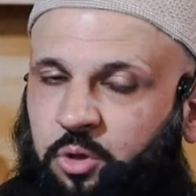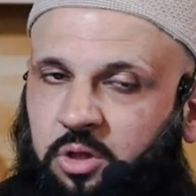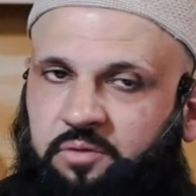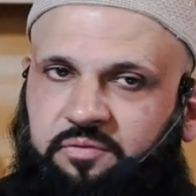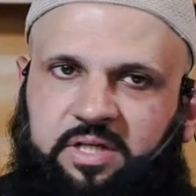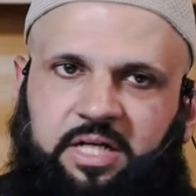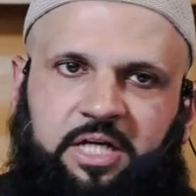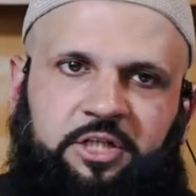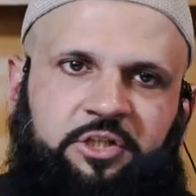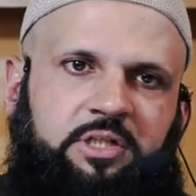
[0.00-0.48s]

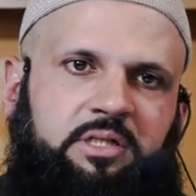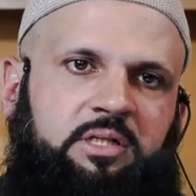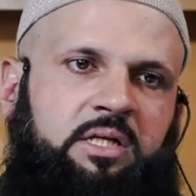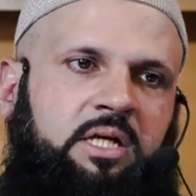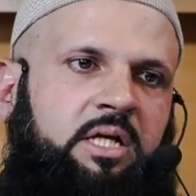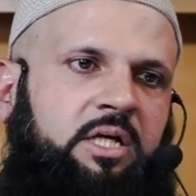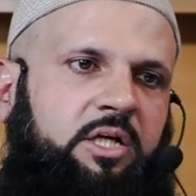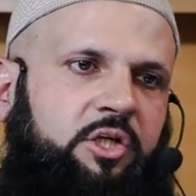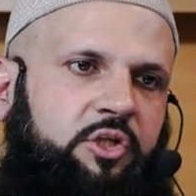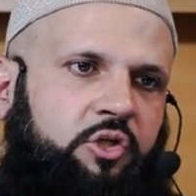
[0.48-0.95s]

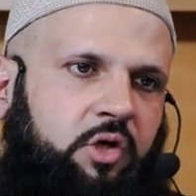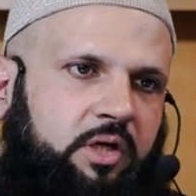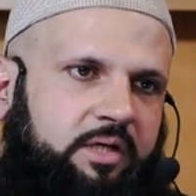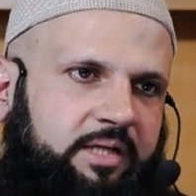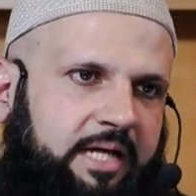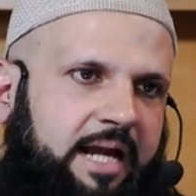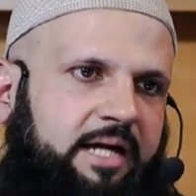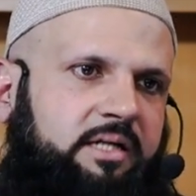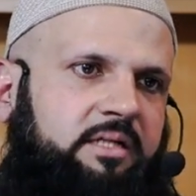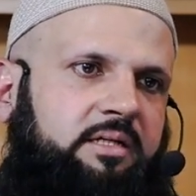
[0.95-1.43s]
purification your
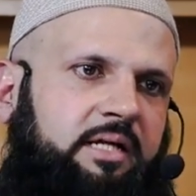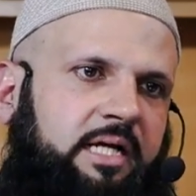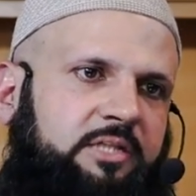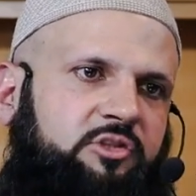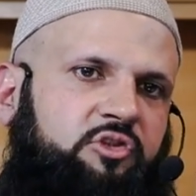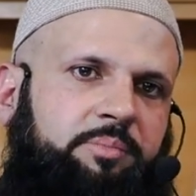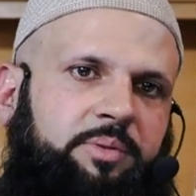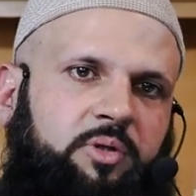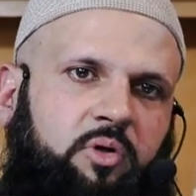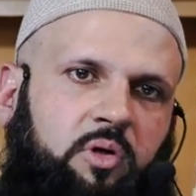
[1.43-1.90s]
character
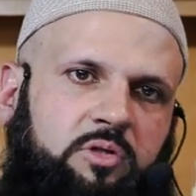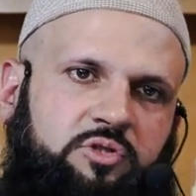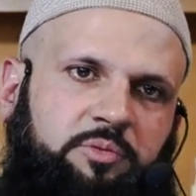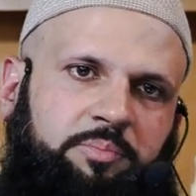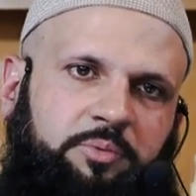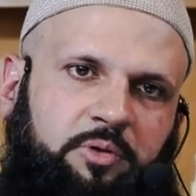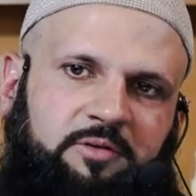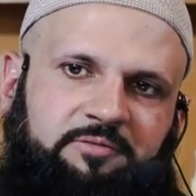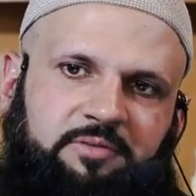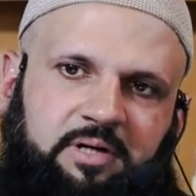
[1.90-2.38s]
has to be also
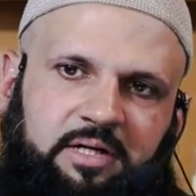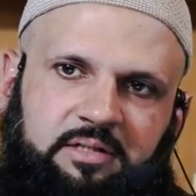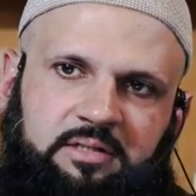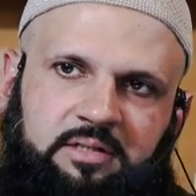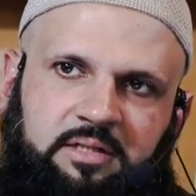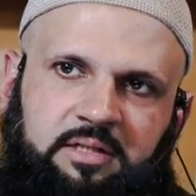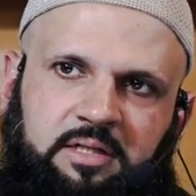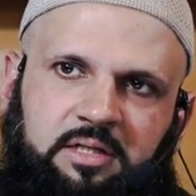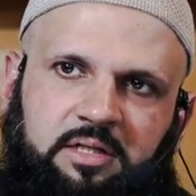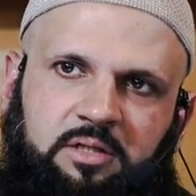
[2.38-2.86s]

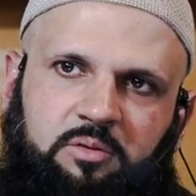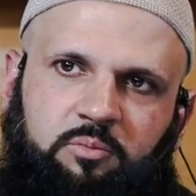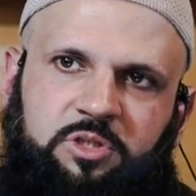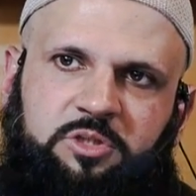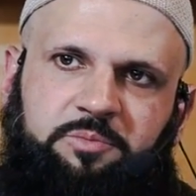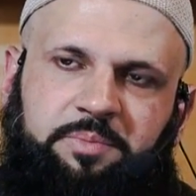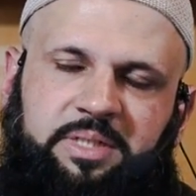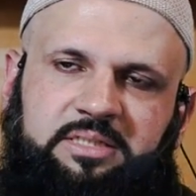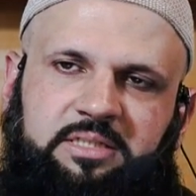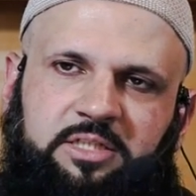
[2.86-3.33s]
purified
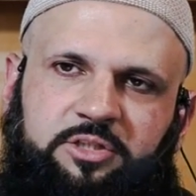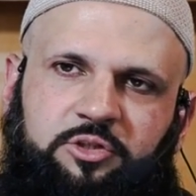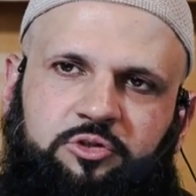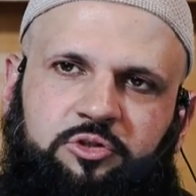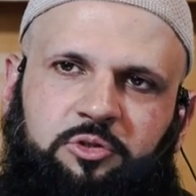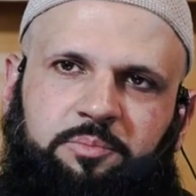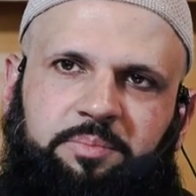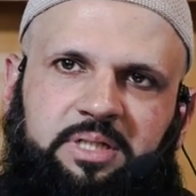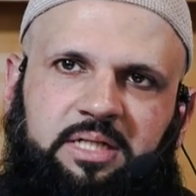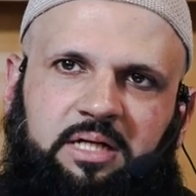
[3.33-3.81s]
which means that you
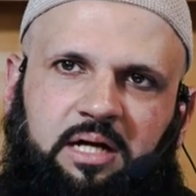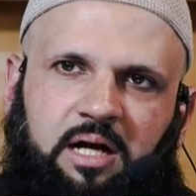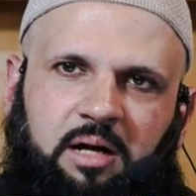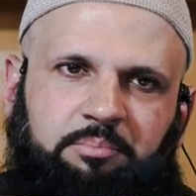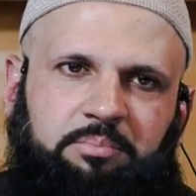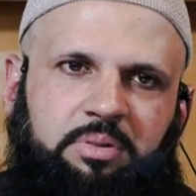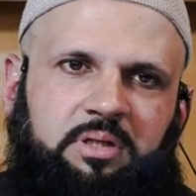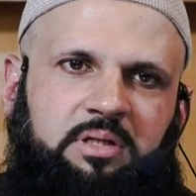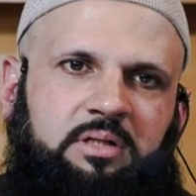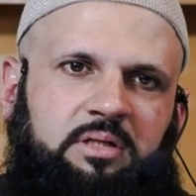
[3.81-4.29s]
should be a
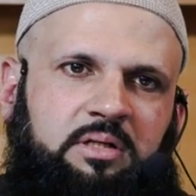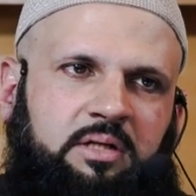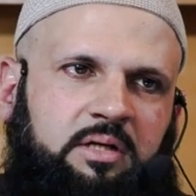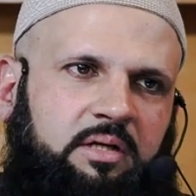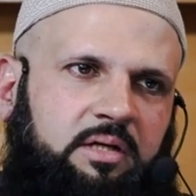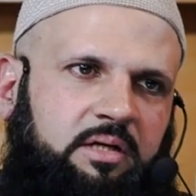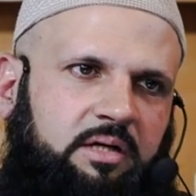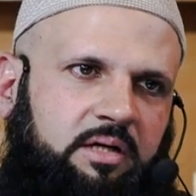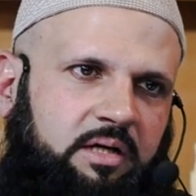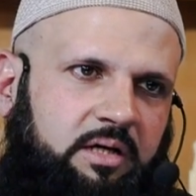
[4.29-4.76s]
humble
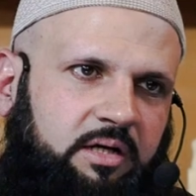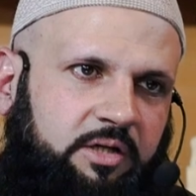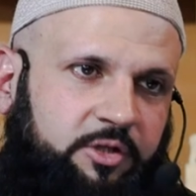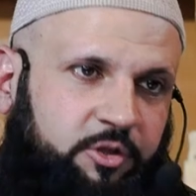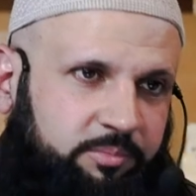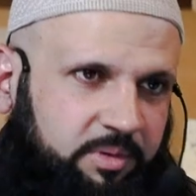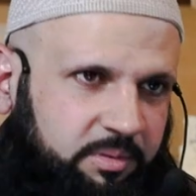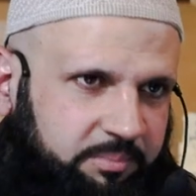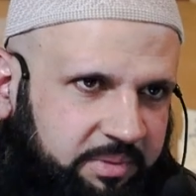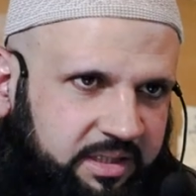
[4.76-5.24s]
uh,
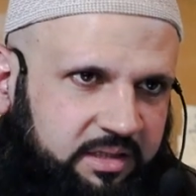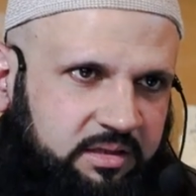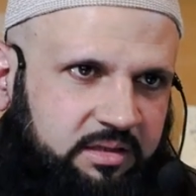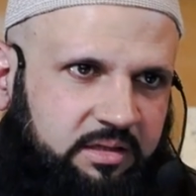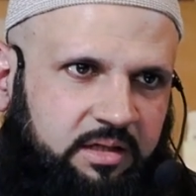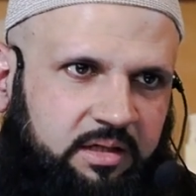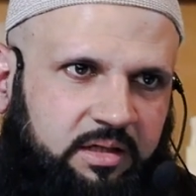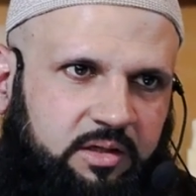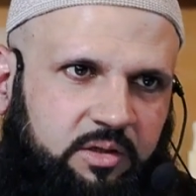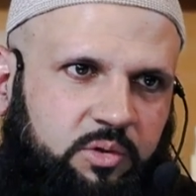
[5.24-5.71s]
human
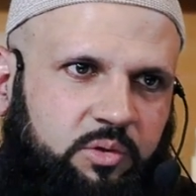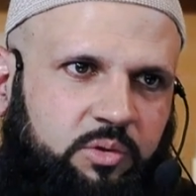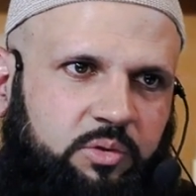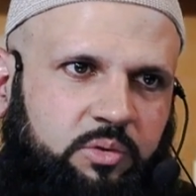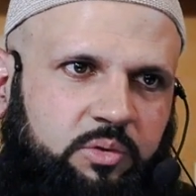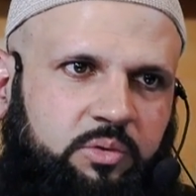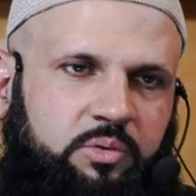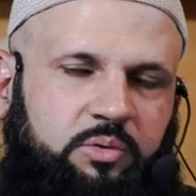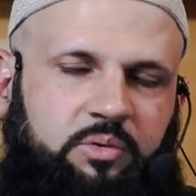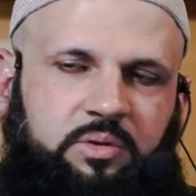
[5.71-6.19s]
being
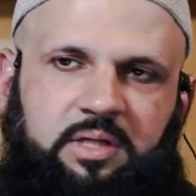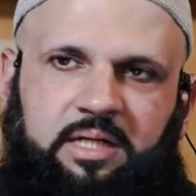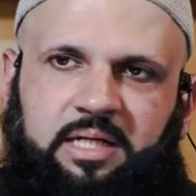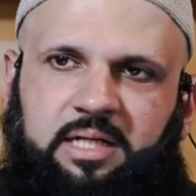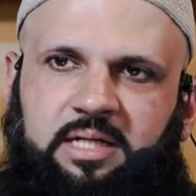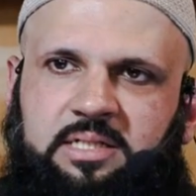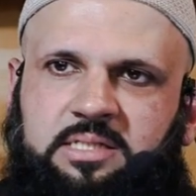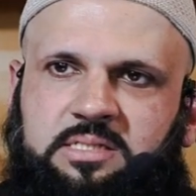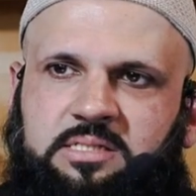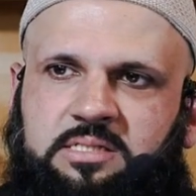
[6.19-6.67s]
who
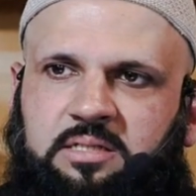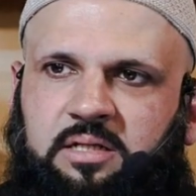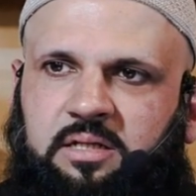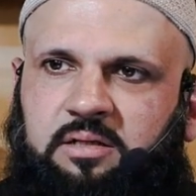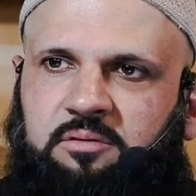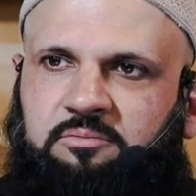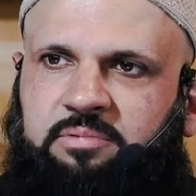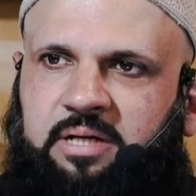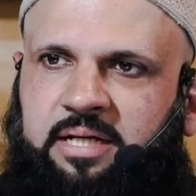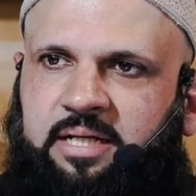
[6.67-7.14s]
is
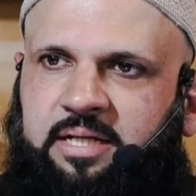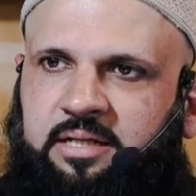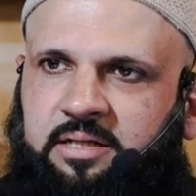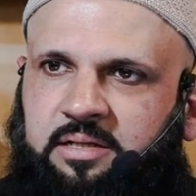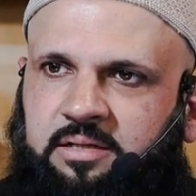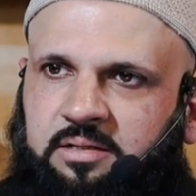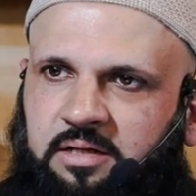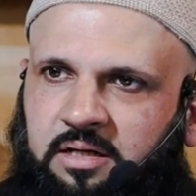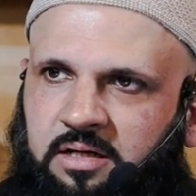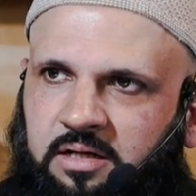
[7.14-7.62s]

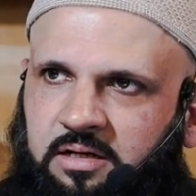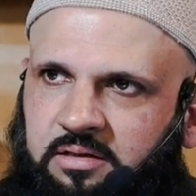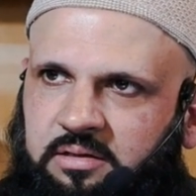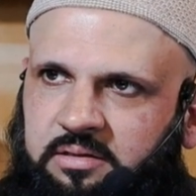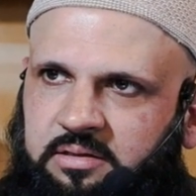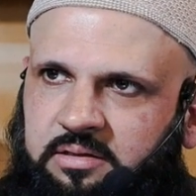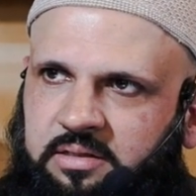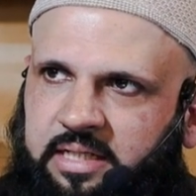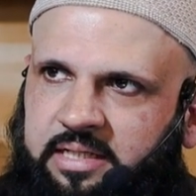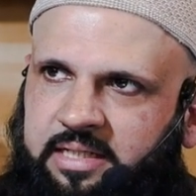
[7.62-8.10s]
very uh,